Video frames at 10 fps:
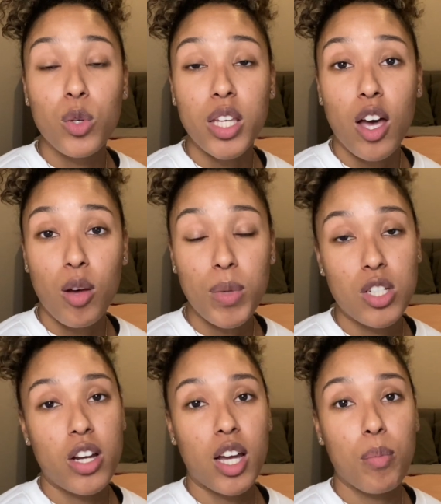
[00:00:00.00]
helped me
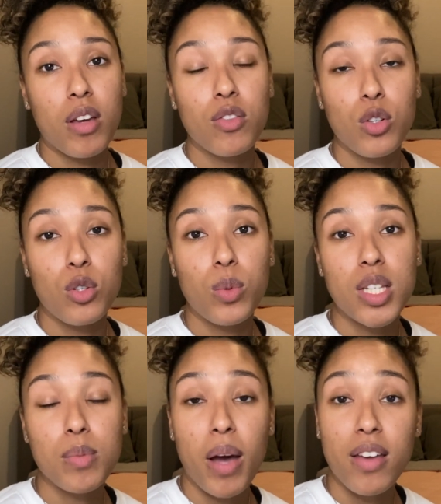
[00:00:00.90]
track my food
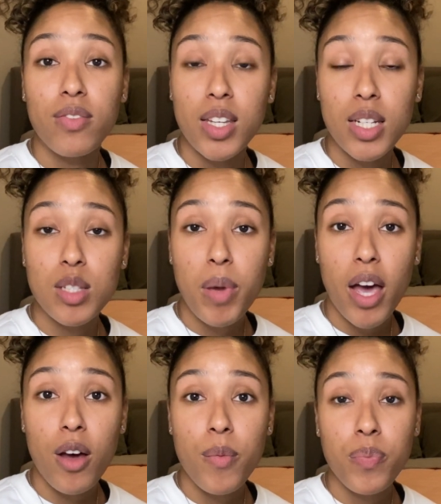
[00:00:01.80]
was
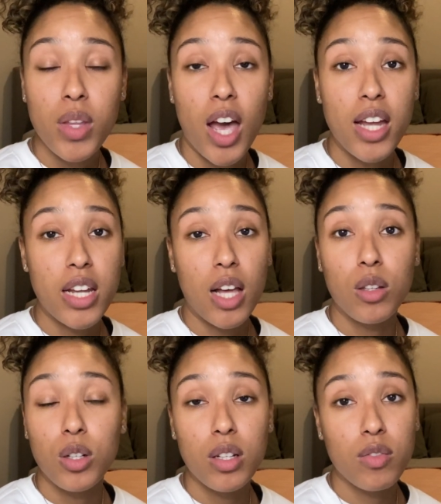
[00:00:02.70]
MyFitnessPal. I
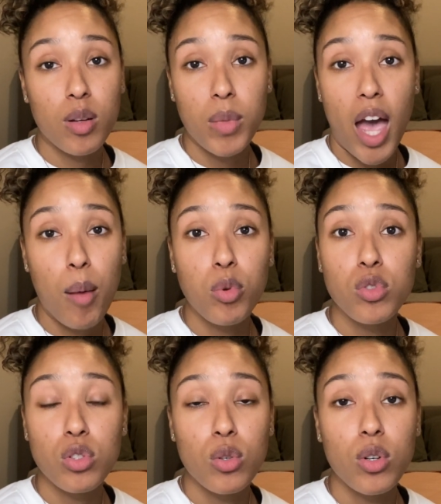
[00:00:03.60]
downloaded it from the Apple
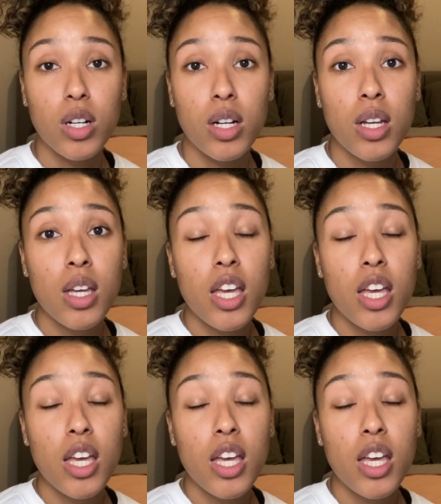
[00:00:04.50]
Store.